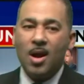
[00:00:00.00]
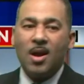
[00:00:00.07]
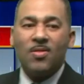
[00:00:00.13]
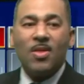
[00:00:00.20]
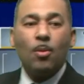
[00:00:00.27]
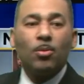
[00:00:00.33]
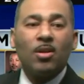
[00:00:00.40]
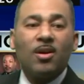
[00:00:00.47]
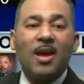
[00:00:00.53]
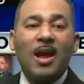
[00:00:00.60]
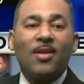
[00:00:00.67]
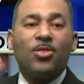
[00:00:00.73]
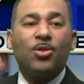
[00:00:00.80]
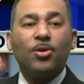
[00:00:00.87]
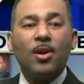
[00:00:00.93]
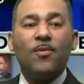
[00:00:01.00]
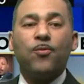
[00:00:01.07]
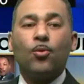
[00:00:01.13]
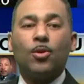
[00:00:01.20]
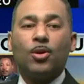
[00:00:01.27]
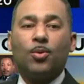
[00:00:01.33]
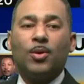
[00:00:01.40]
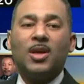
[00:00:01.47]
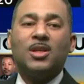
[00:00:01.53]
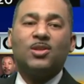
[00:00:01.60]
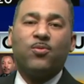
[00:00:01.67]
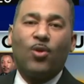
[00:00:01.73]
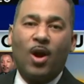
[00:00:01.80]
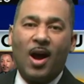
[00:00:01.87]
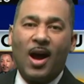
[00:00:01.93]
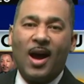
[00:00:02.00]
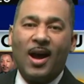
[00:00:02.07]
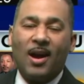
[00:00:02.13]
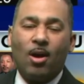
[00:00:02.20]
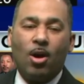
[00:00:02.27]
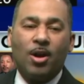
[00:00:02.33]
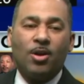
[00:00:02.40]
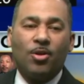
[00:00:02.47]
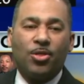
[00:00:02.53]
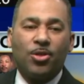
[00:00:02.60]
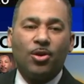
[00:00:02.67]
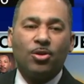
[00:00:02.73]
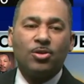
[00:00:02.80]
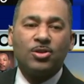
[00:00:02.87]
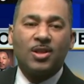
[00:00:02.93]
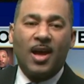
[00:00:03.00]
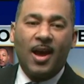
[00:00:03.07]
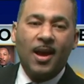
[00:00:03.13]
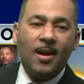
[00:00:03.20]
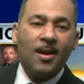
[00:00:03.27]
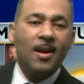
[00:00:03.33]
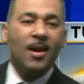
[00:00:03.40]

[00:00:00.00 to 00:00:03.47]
Then we're looking at 34 degrees for a high on your Thursday.